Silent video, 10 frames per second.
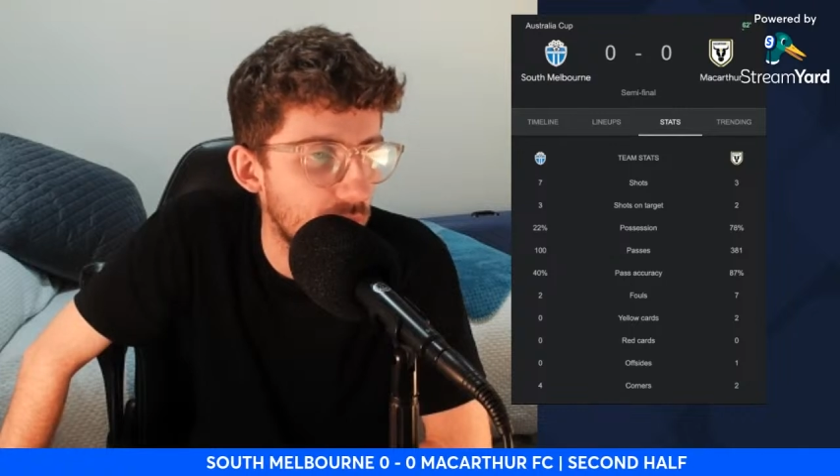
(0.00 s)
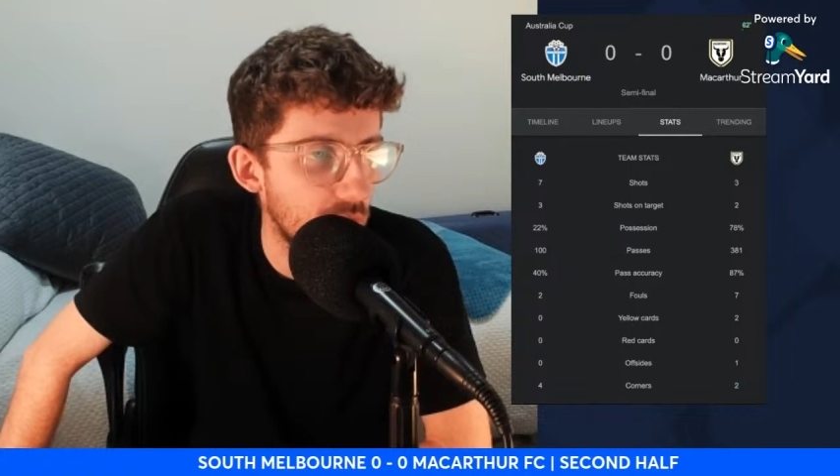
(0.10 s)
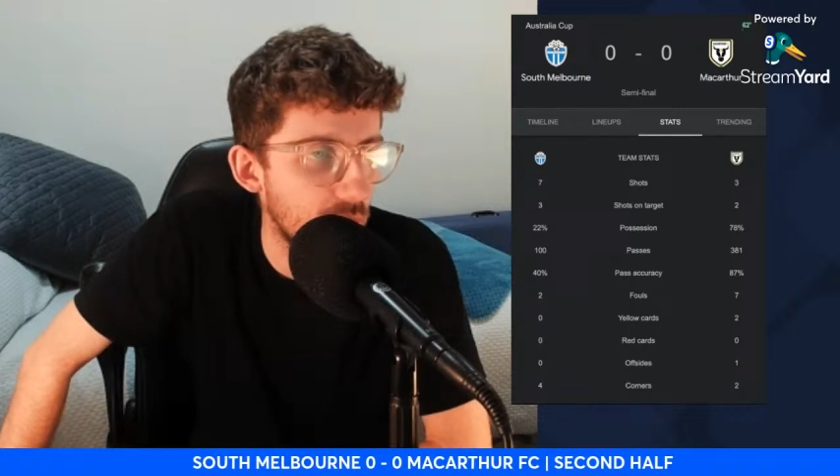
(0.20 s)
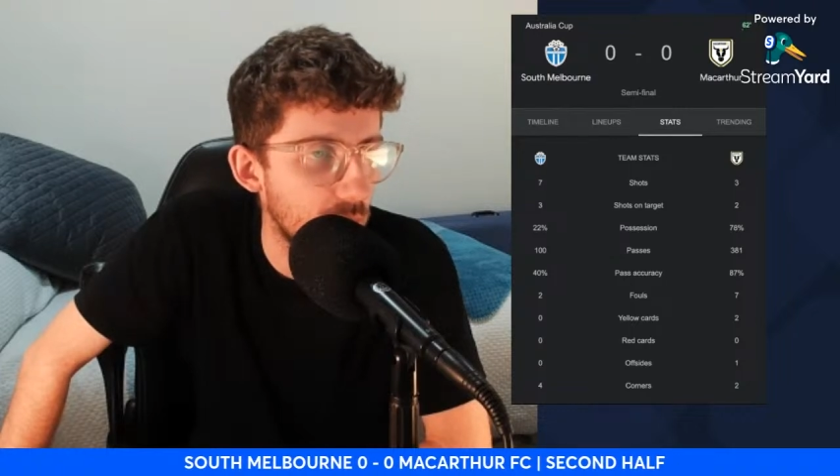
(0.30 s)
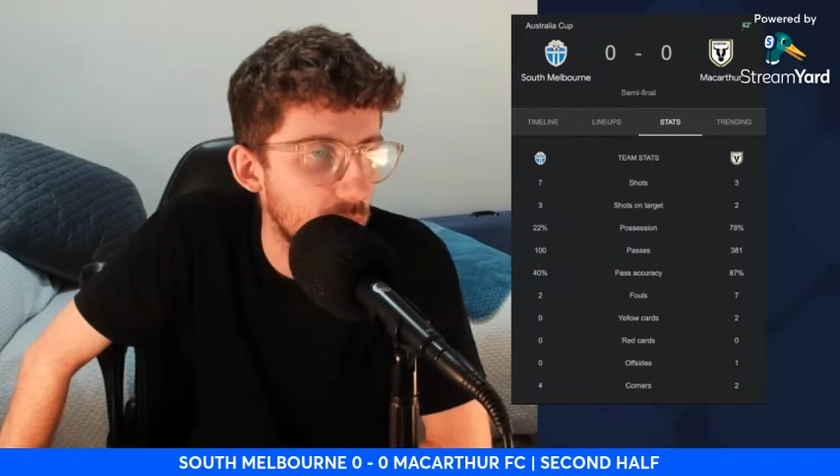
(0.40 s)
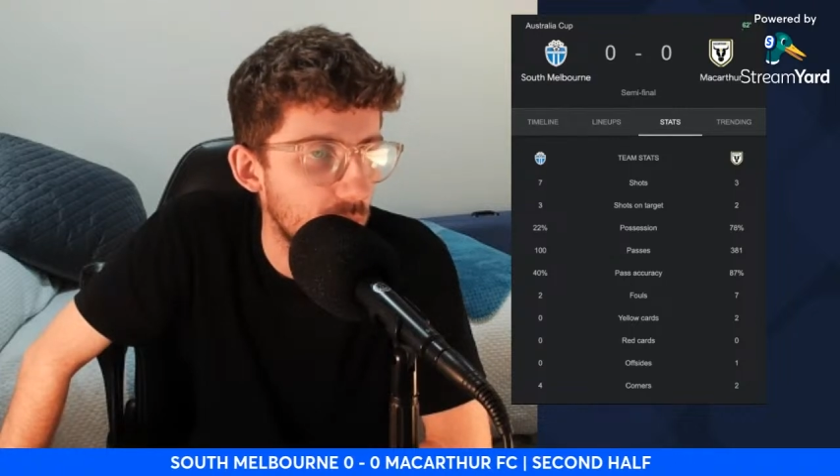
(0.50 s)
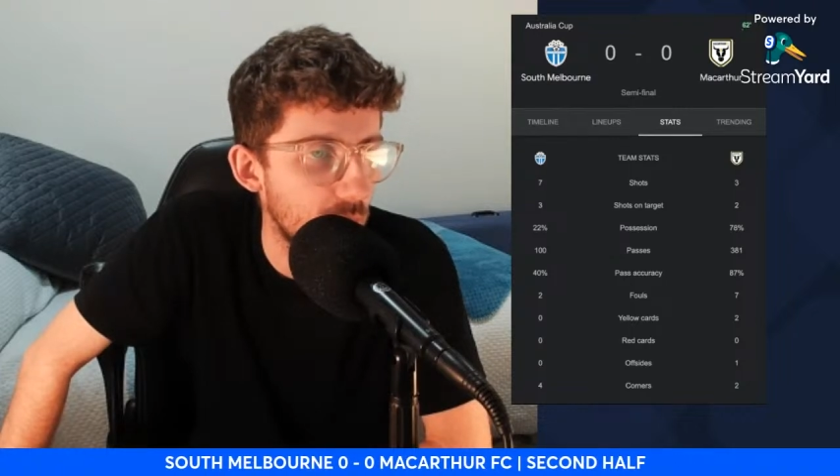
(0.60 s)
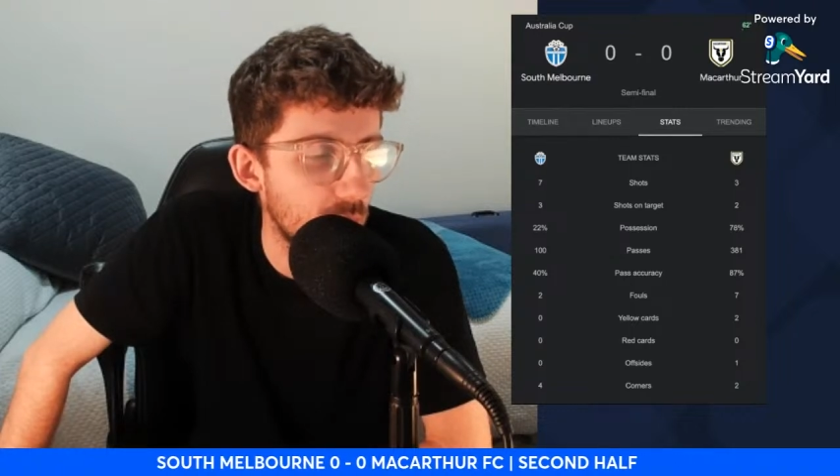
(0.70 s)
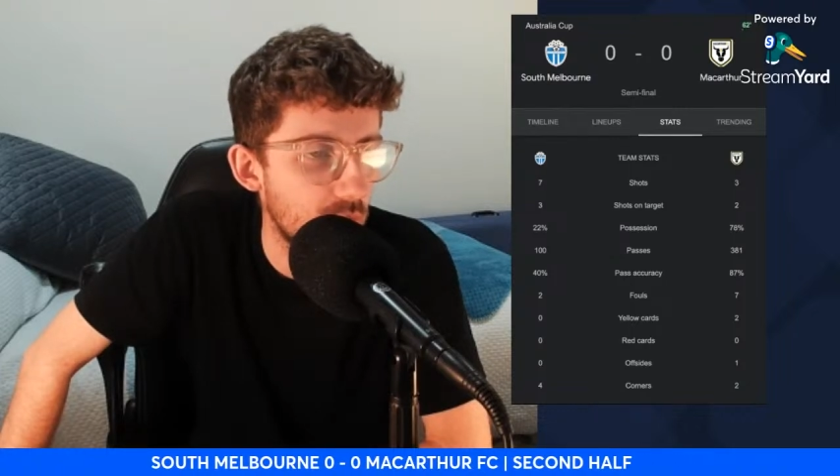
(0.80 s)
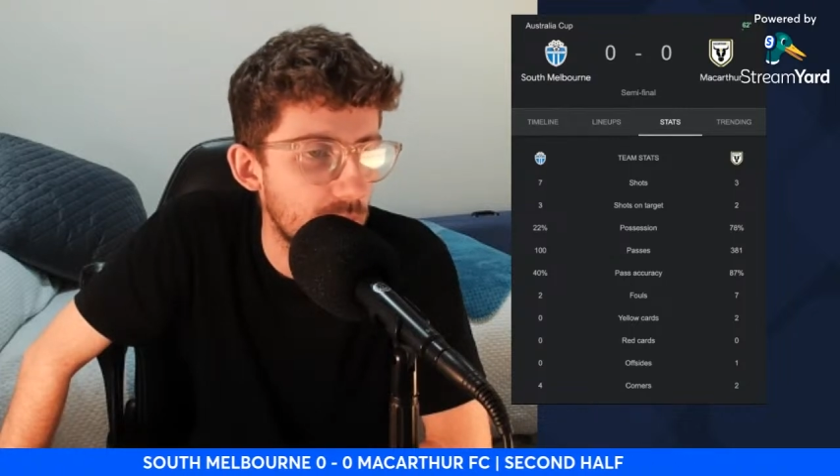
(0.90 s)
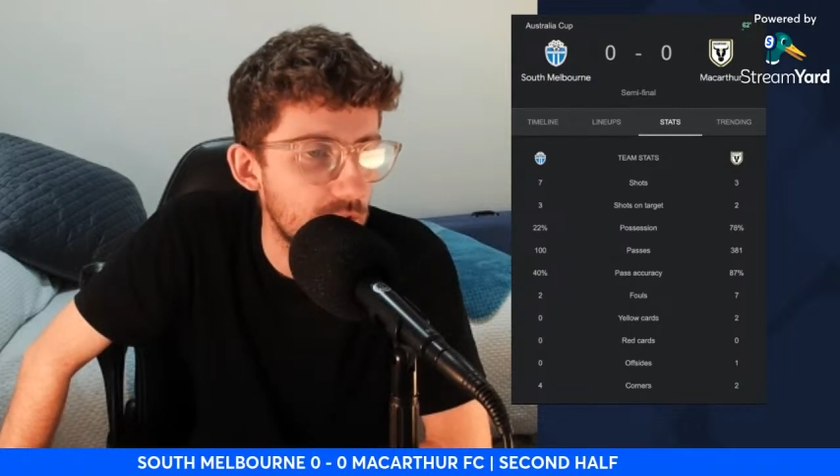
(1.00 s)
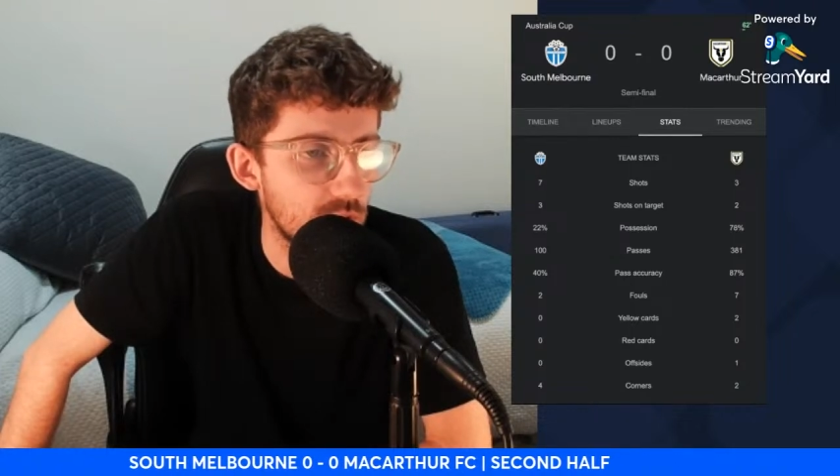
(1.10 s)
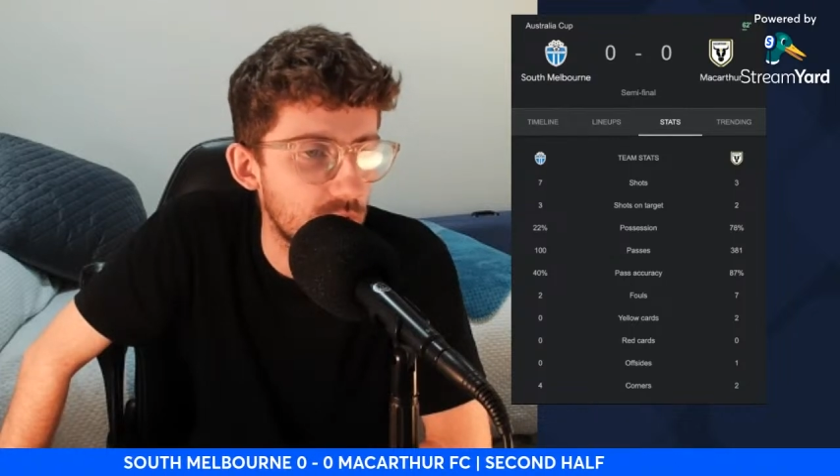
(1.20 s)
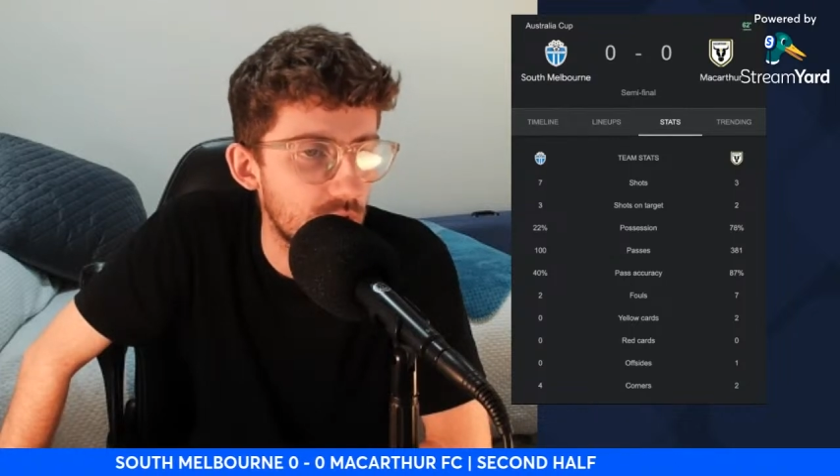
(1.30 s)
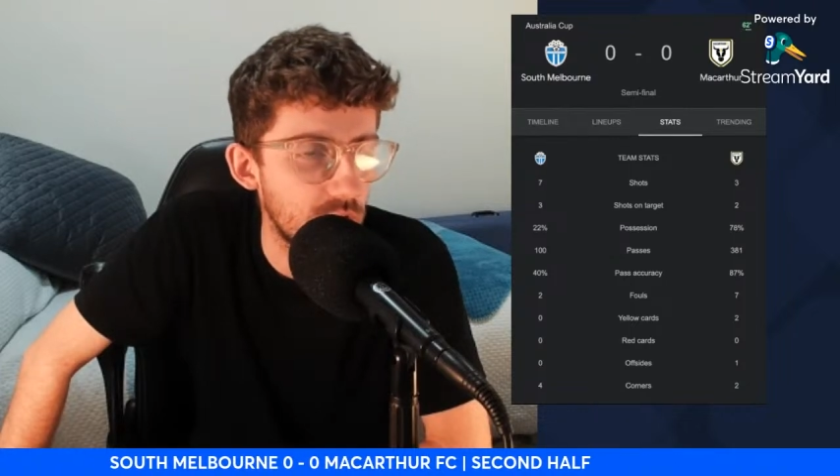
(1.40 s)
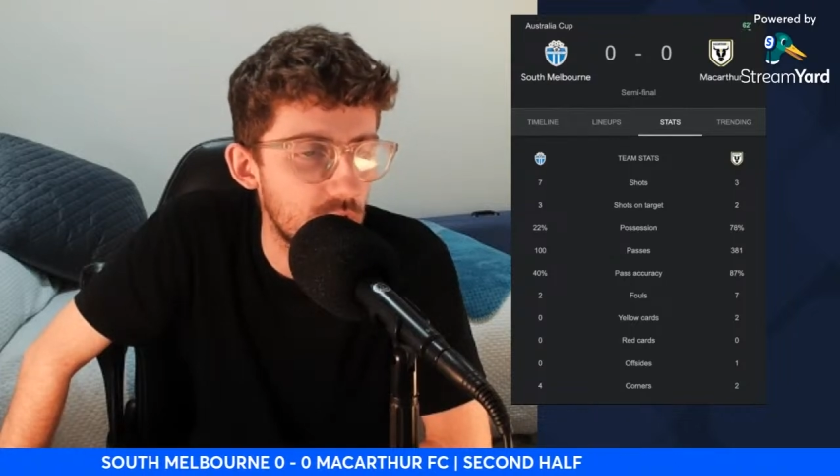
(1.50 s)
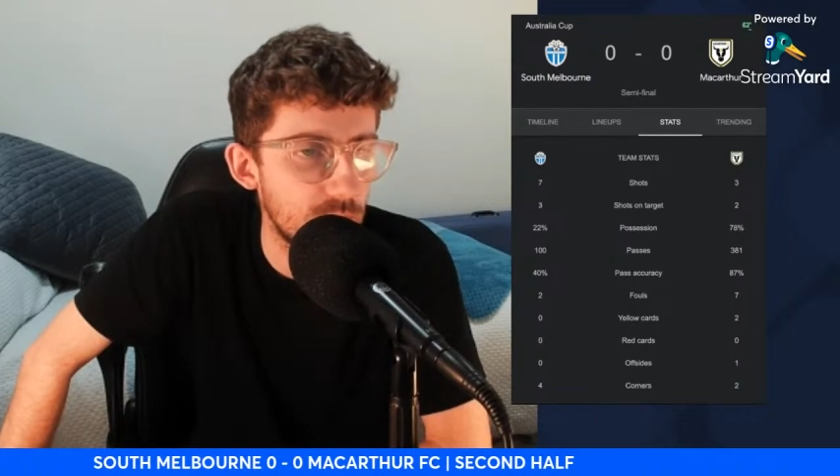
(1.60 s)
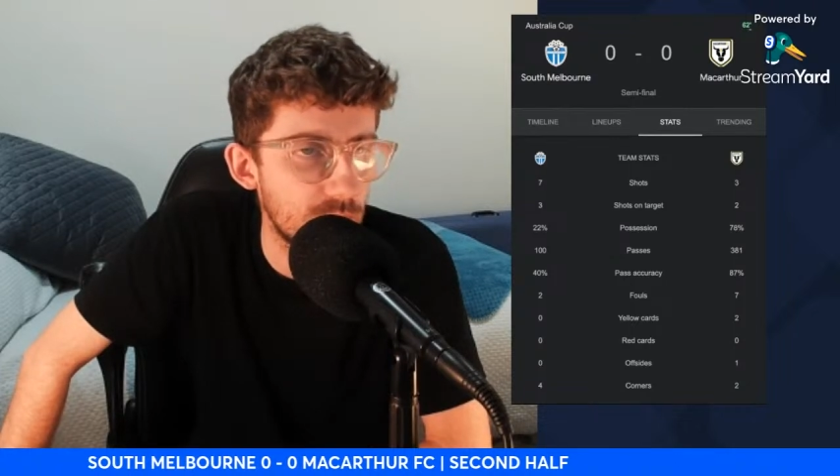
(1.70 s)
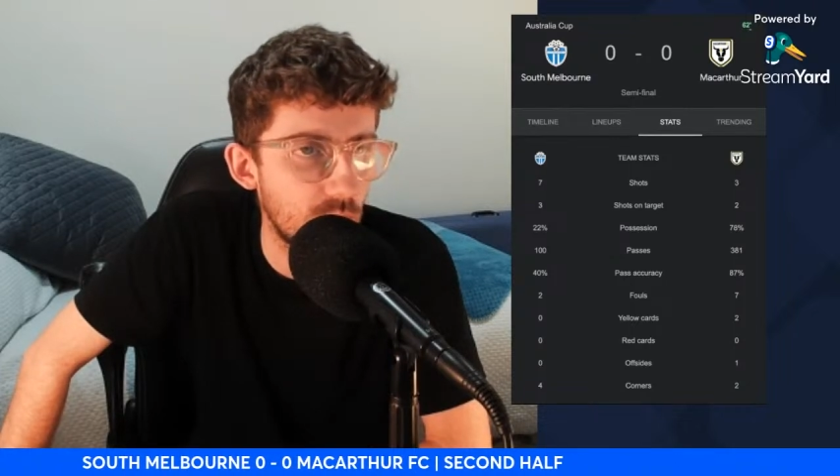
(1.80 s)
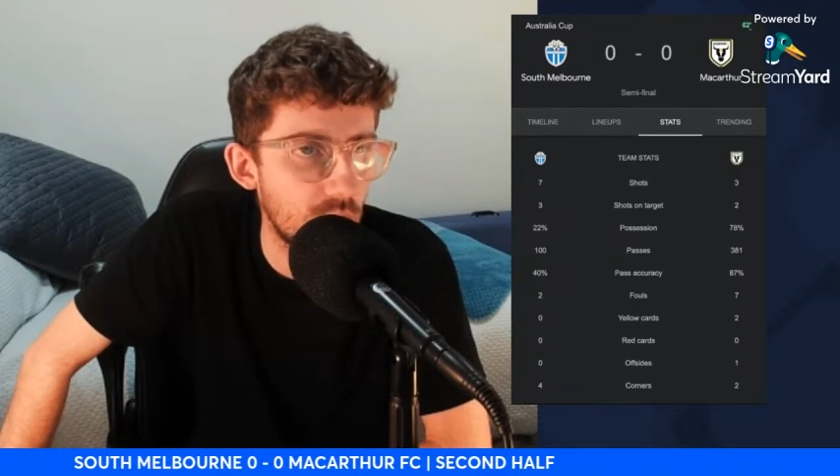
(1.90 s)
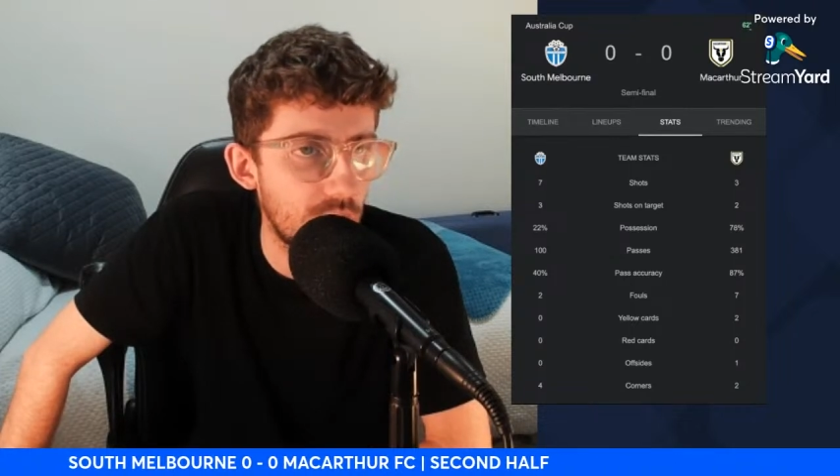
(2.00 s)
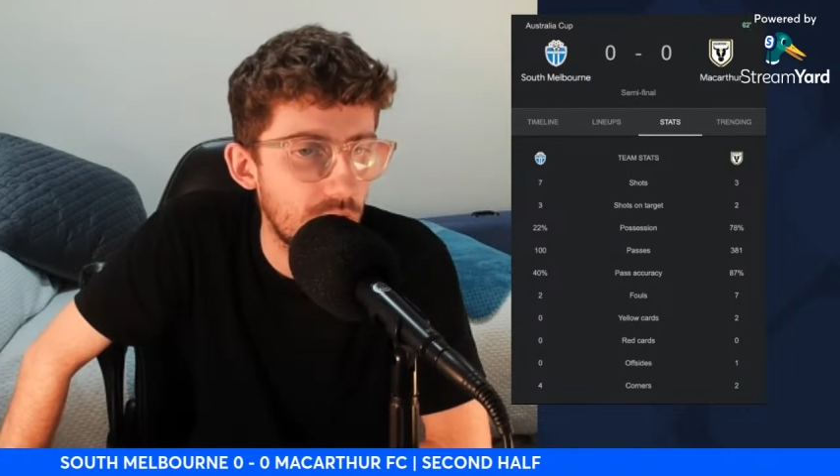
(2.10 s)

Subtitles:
they'll want to make sure they're a little bit more